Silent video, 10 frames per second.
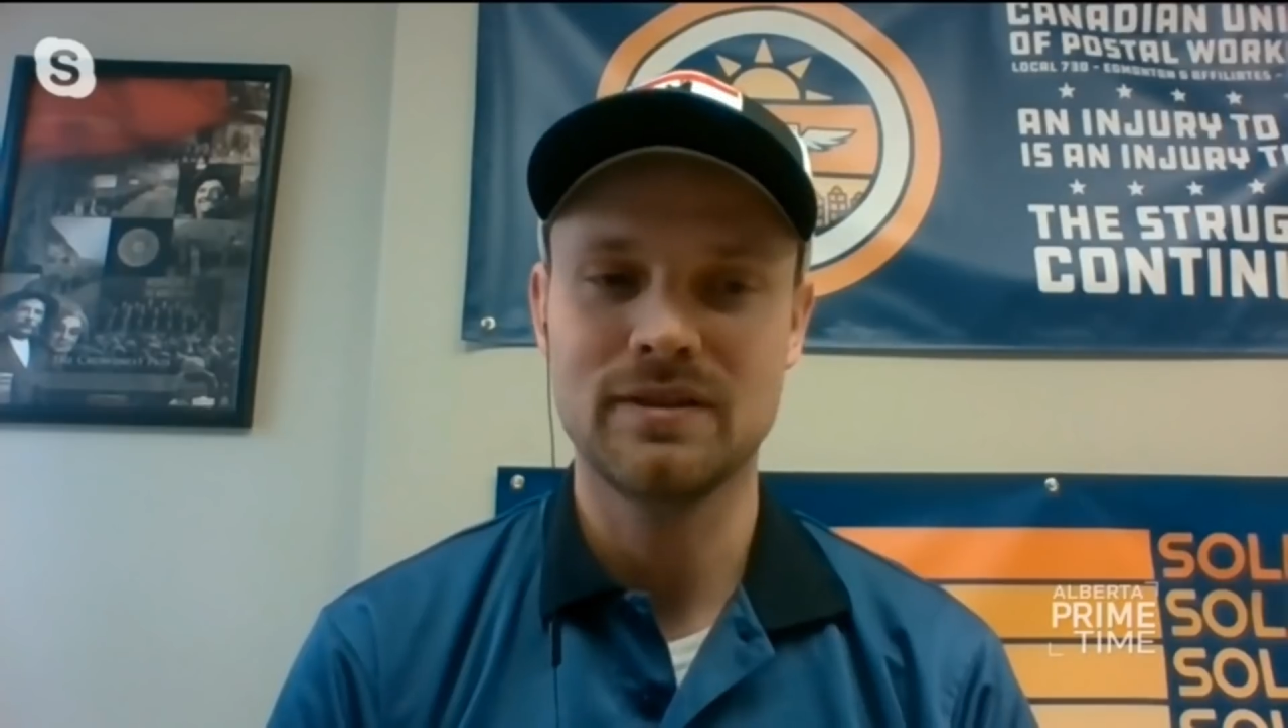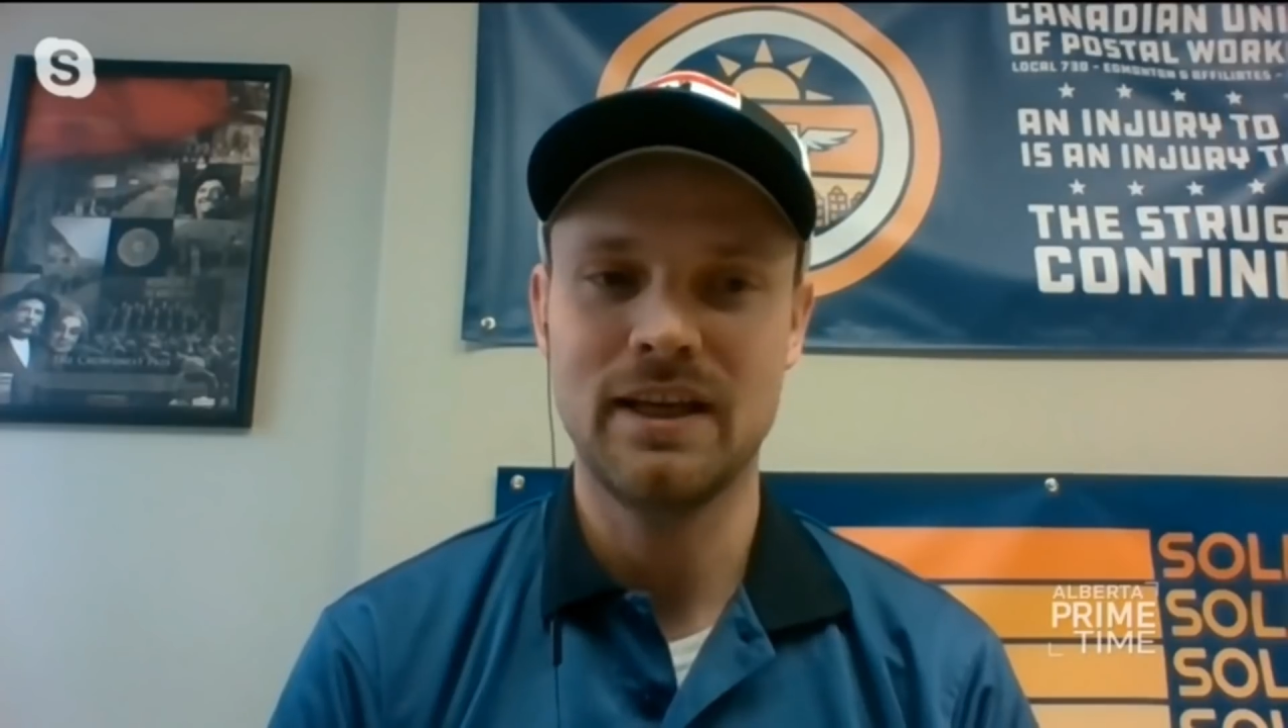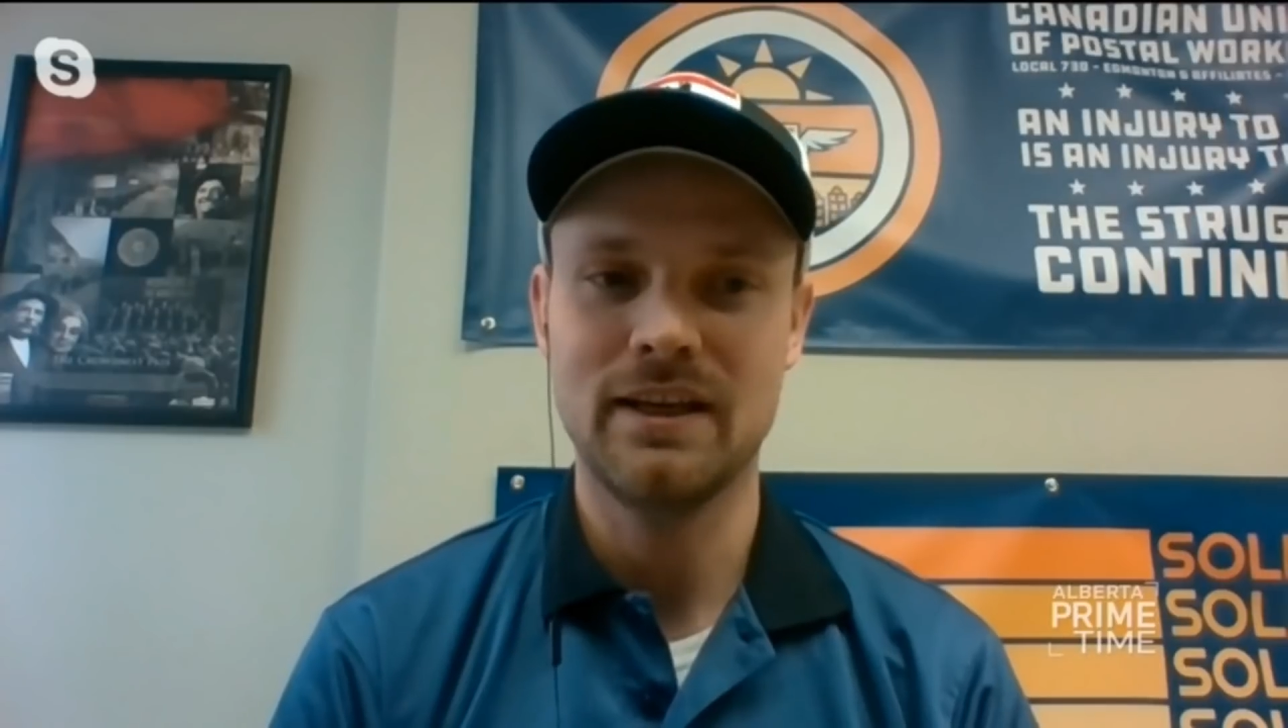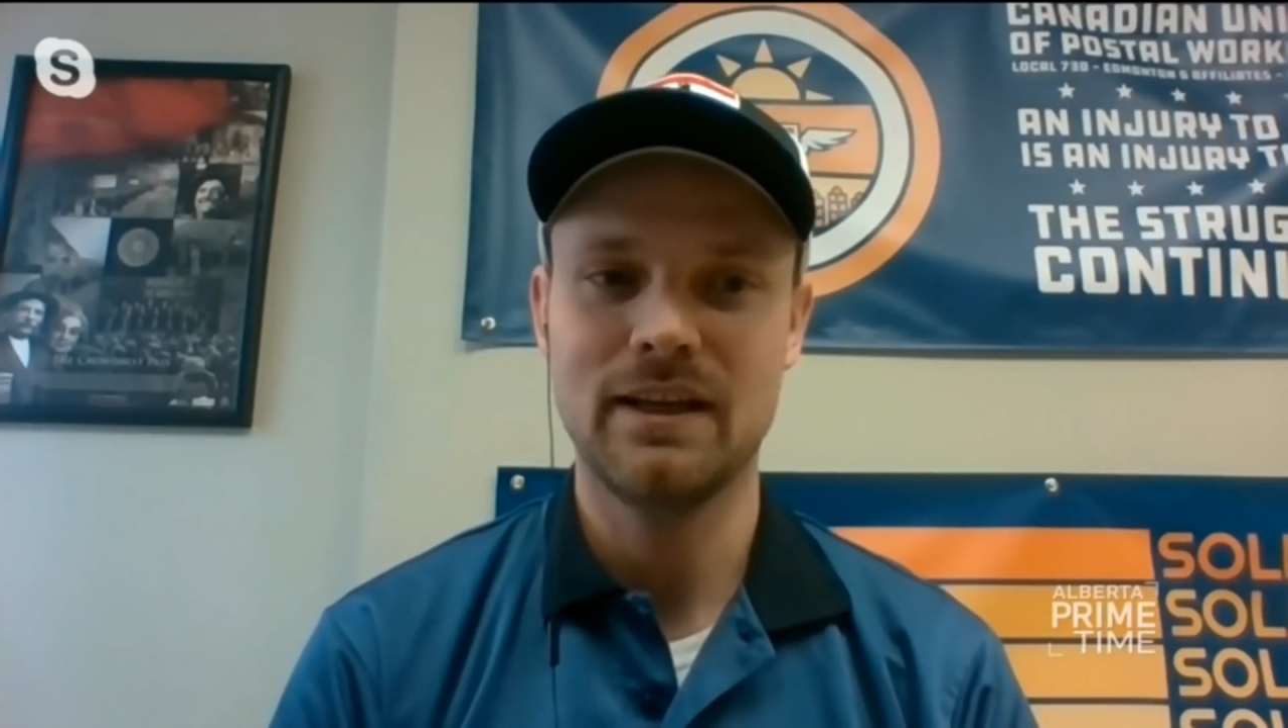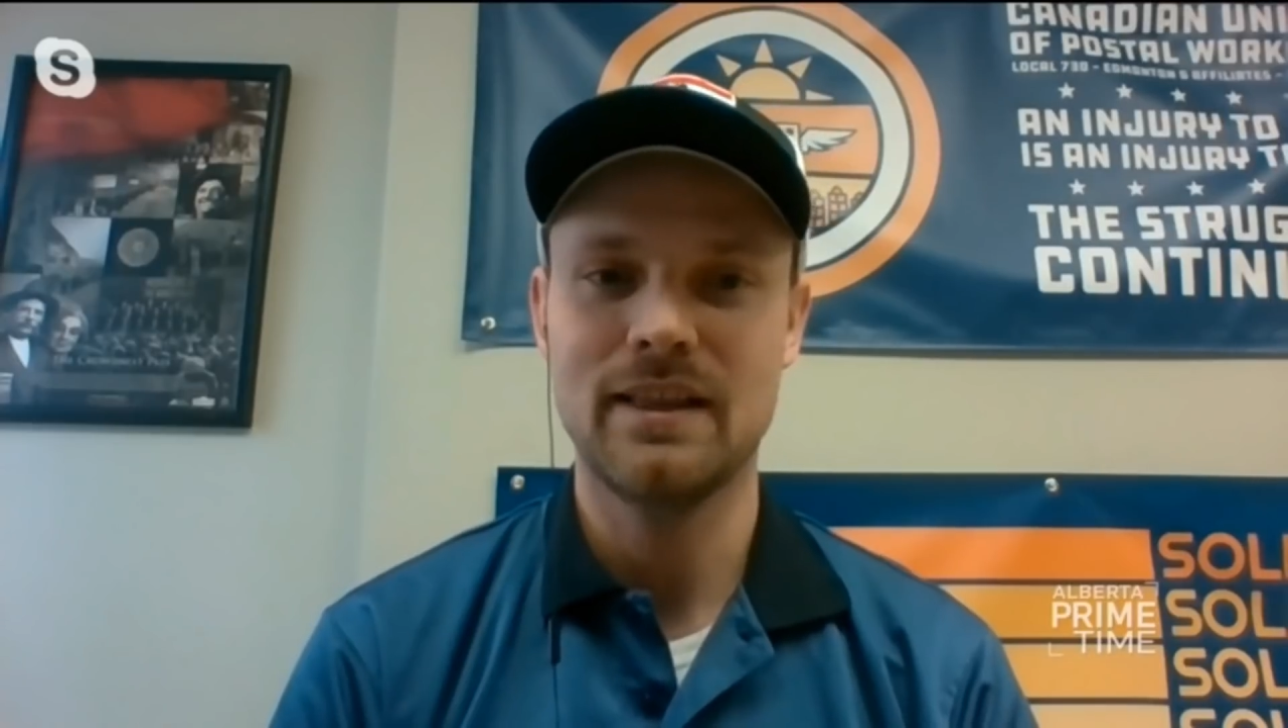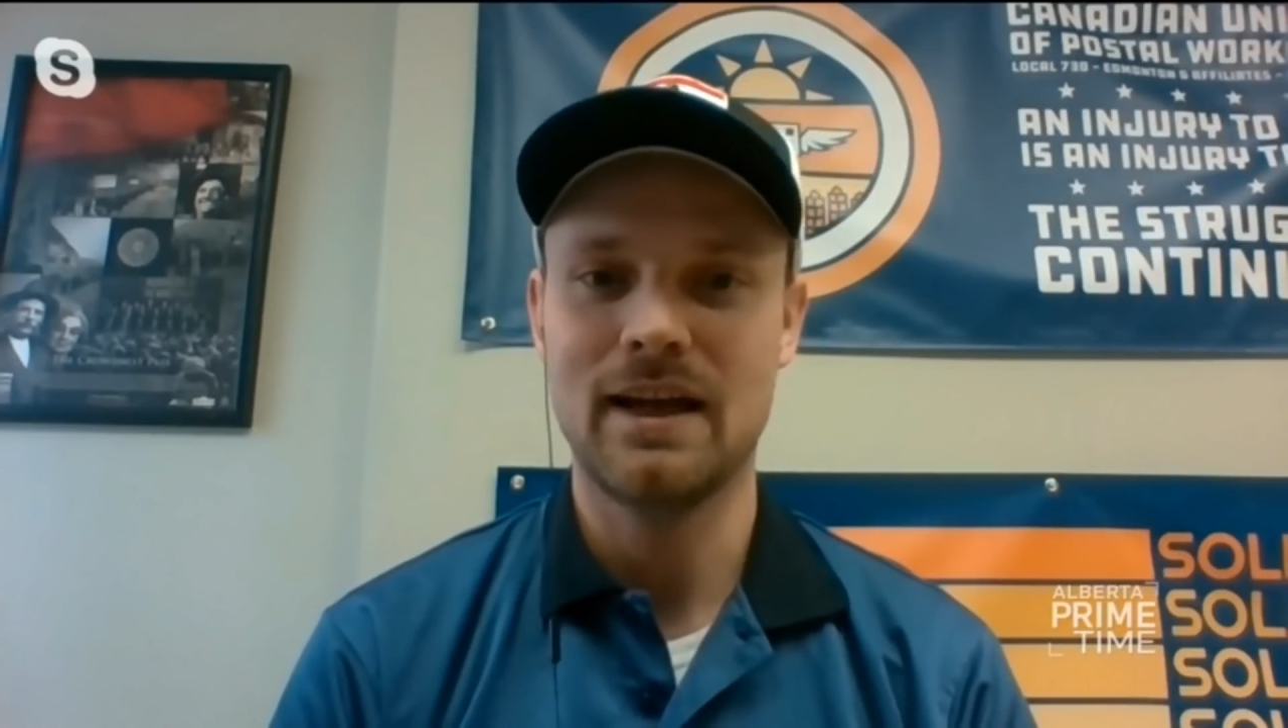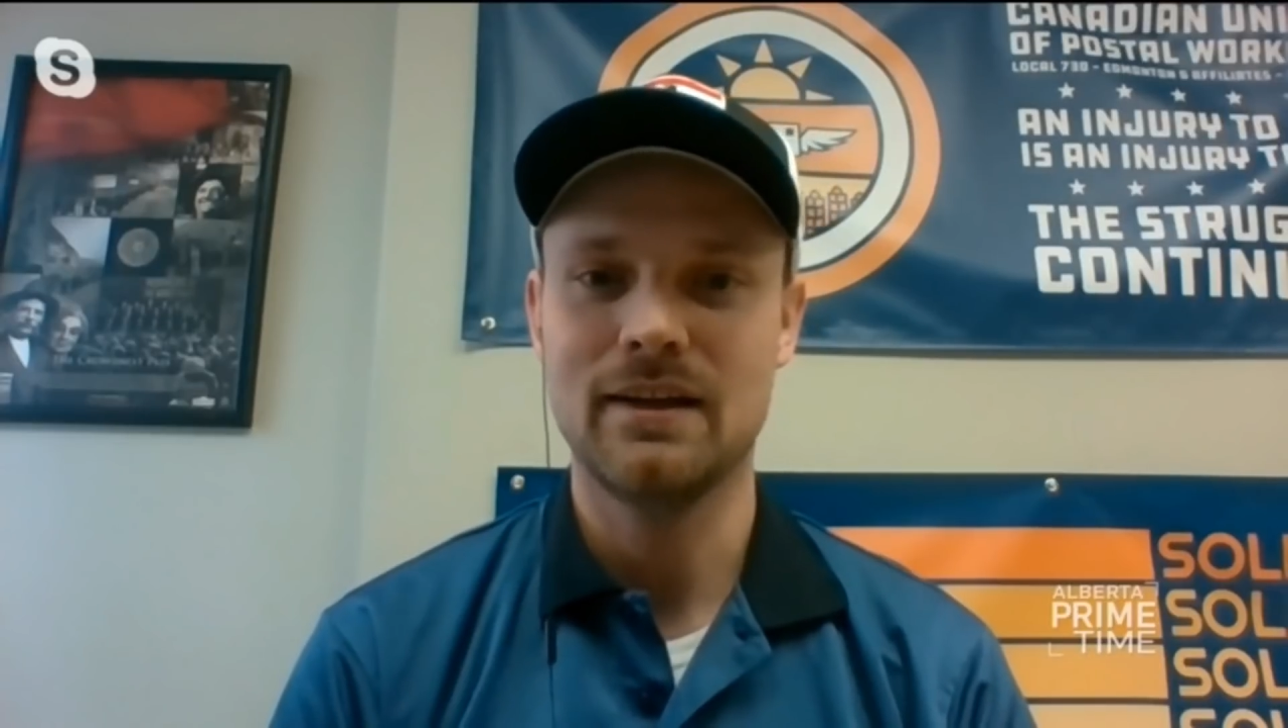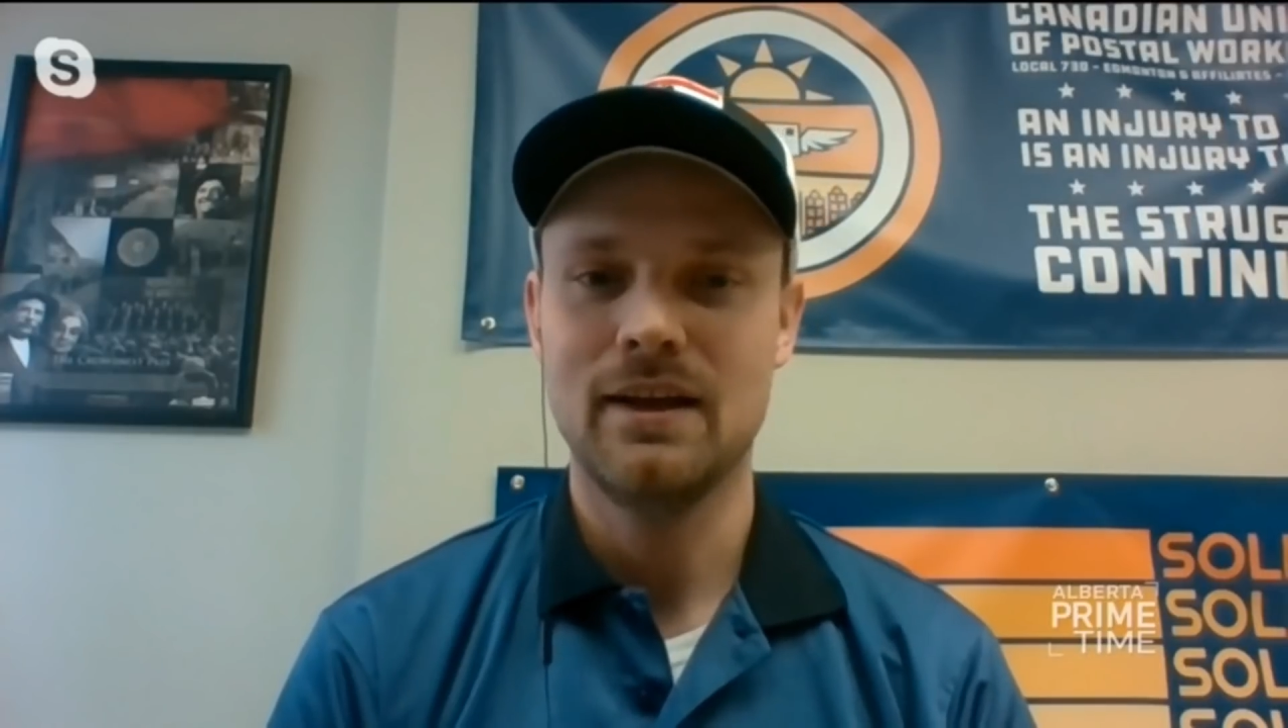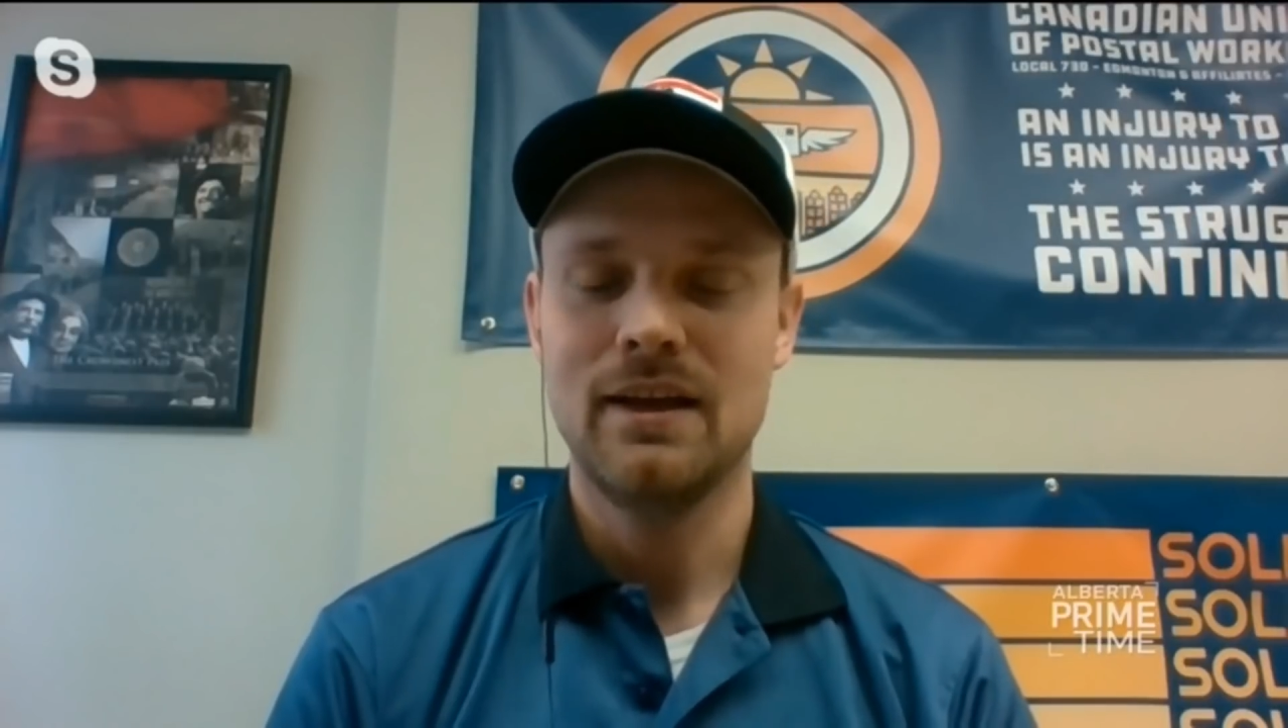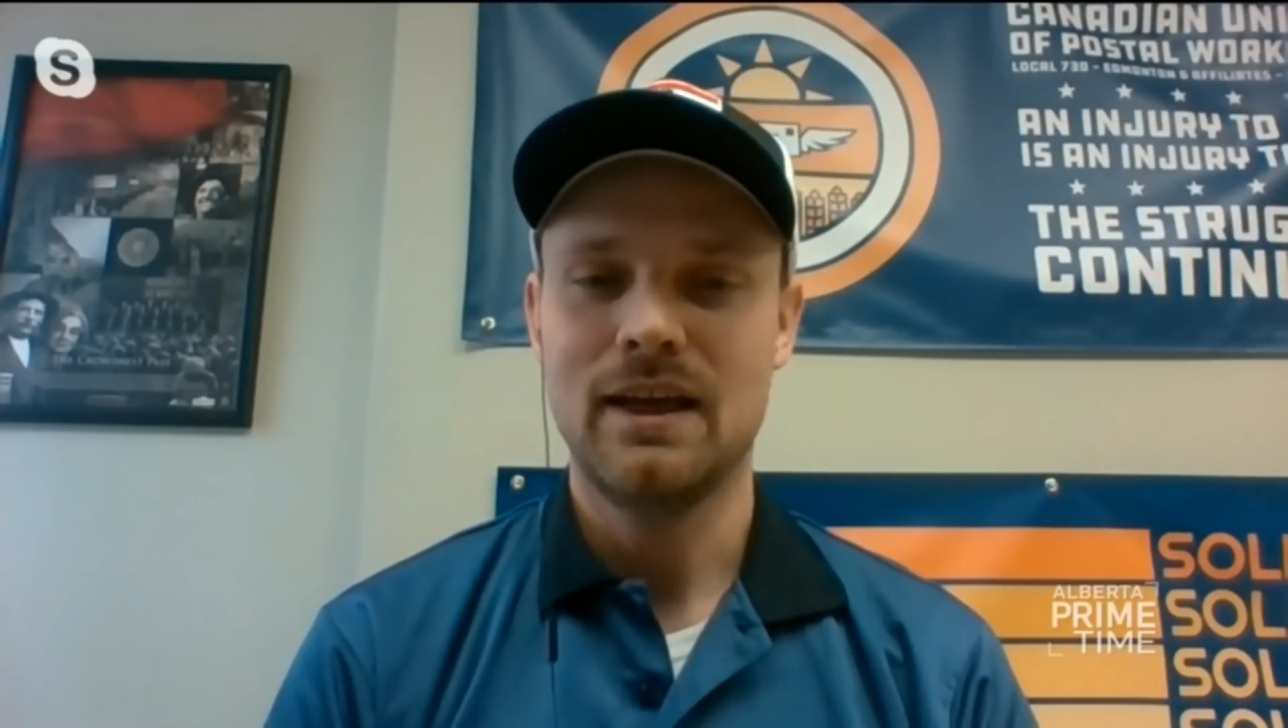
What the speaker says: taking that